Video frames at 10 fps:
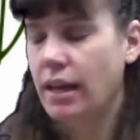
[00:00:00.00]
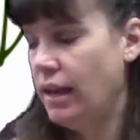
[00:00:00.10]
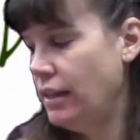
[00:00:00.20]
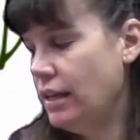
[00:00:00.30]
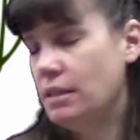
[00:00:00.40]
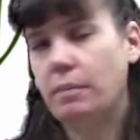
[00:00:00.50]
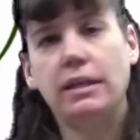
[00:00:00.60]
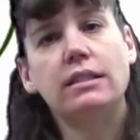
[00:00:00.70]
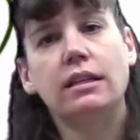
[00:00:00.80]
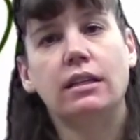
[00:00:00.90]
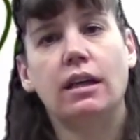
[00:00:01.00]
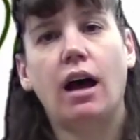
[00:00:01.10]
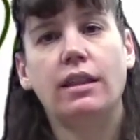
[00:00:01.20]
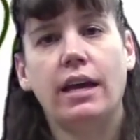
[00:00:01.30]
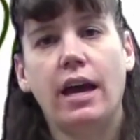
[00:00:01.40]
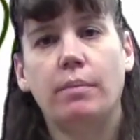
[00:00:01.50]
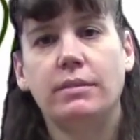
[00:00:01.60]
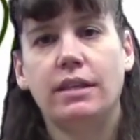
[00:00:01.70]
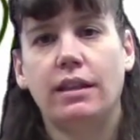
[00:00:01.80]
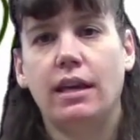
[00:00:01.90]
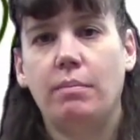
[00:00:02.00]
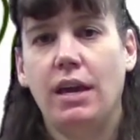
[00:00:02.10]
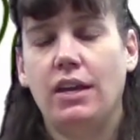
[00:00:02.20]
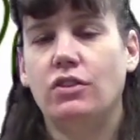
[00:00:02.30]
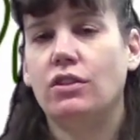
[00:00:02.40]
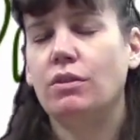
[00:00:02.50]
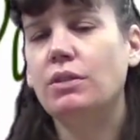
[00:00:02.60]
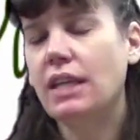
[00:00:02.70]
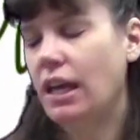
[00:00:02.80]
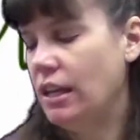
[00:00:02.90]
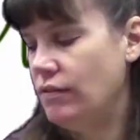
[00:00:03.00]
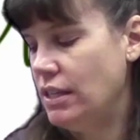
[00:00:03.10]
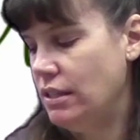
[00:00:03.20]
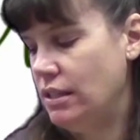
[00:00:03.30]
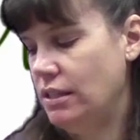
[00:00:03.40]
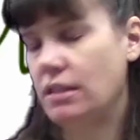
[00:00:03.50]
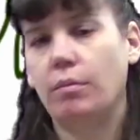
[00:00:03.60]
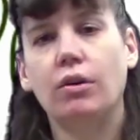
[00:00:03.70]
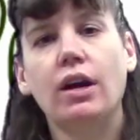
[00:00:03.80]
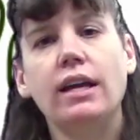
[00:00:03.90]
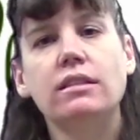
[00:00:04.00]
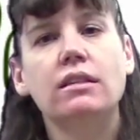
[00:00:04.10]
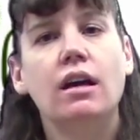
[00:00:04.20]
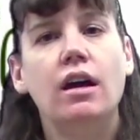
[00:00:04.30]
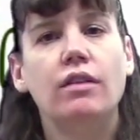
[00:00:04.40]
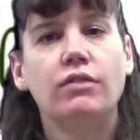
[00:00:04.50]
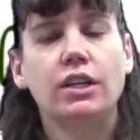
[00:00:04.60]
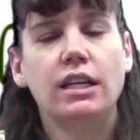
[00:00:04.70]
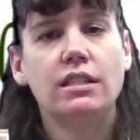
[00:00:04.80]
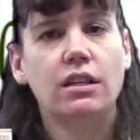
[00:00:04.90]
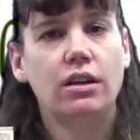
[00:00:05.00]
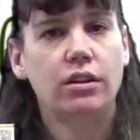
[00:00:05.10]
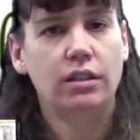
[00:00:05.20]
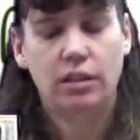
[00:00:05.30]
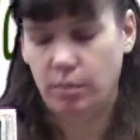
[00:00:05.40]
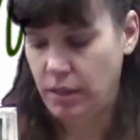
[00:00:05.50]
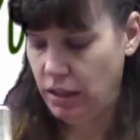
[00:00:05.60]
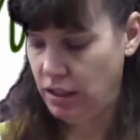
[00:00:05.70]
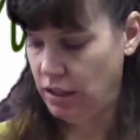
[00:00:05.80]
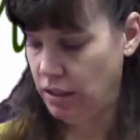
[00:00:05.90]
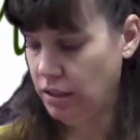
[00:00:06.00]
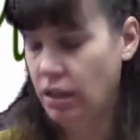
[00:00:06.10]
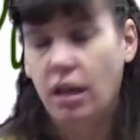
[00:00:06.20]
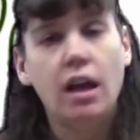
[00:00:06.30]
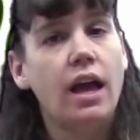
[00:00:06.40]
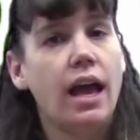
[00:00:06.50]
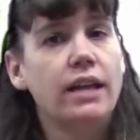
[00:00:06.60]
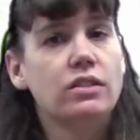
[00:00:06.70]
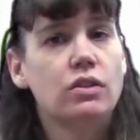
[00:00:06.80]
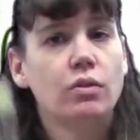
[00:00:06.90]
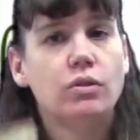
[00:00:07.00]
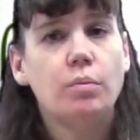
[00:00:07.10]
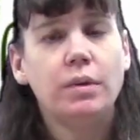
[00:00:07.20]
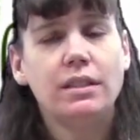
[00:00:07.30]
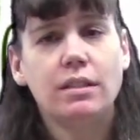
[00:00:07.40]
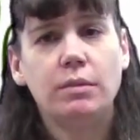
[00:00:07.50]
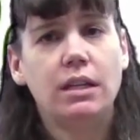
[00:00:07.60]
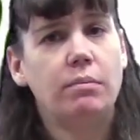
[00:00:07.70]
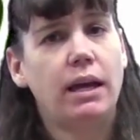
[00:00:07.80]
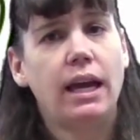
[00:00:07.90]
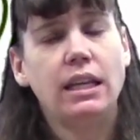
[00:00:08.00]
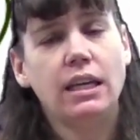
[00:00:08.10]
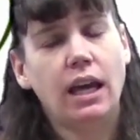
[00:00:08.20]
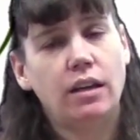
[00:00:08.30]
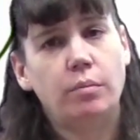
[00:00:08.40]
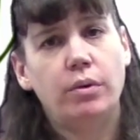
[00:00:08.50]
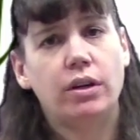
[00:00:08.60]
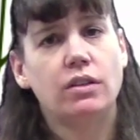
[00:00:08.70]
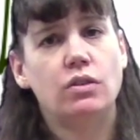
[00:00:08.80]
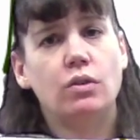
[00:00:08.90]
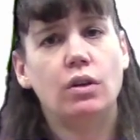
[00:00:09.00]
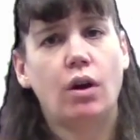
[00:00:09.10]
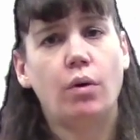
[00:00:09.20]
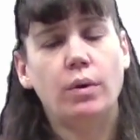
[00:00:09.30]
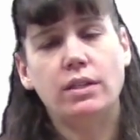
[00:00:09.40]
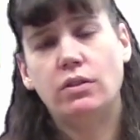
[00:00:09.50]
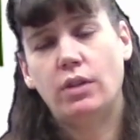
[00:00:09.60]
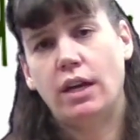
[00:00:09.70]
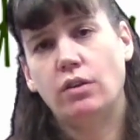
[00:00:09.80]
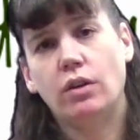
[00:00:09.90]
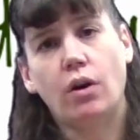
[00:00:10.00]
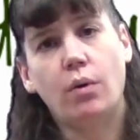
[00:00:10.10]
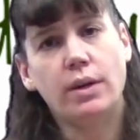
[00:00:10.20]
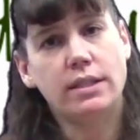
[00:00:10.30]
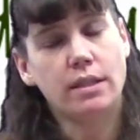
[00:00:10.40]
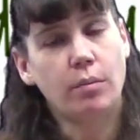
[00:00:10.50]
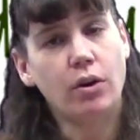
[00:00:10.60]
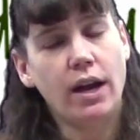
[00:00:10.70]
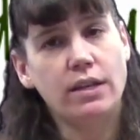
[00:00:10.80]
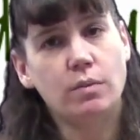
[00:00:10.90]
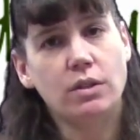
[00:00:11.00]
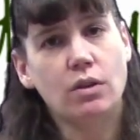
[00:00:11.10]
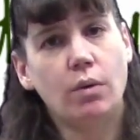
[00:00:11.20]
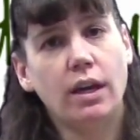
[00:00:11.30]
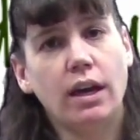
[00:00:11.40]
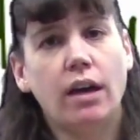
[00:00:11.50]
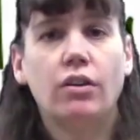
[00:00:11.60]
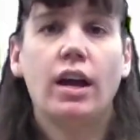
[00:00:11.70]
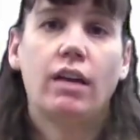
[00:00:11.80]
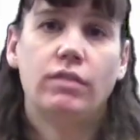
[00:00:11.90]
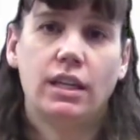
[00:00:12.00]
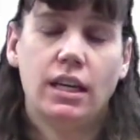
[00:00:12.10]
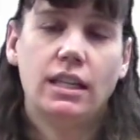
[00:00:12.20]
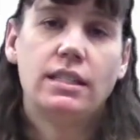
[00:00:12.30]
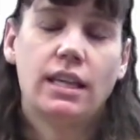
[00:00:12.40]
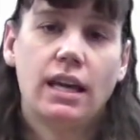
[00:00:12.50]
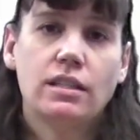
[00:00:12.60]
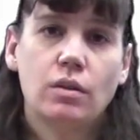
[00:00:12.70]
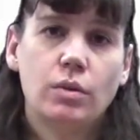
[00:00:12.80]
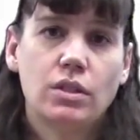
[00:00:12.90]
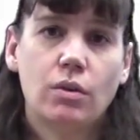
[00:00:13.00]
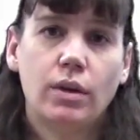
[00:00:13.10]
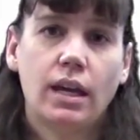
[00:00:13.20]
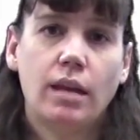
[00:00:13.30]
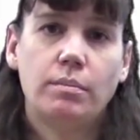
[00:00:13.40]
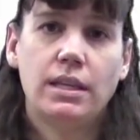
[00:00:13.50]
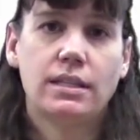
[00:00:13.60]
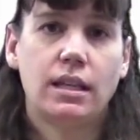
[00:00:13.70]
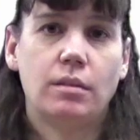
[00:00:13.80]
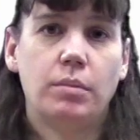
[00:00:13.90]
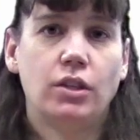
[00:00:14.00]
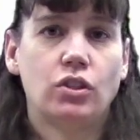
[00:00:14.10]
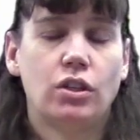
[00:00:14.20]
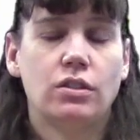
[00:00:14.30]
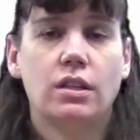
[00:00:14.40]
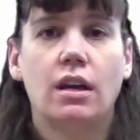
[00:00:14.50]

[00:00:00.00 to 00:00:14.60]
And that's basically all that happens on that page. So it's kind of easy to summarize for kids that are a little bit little. And so don't be intimidated by any kind of book, because you can always do that. You can always summarize what's going on or have the kids guess at what's going on based on the pictures.